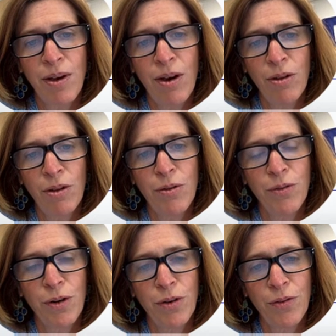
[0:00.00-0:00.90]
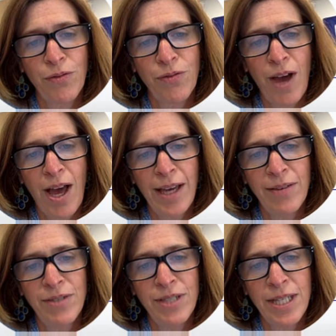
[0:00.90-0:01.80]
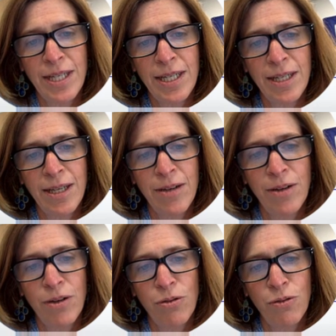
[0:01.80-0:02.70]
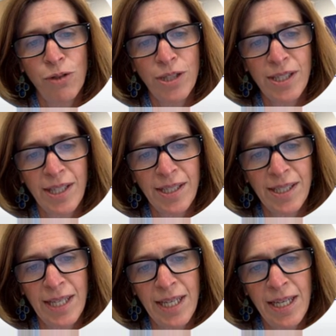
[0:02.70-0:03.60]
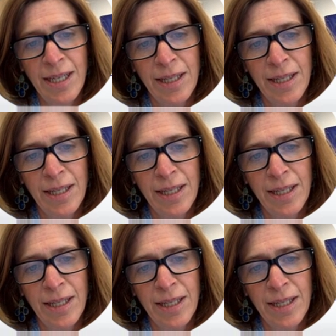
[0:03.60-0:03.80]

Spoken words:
all over 5d over 60.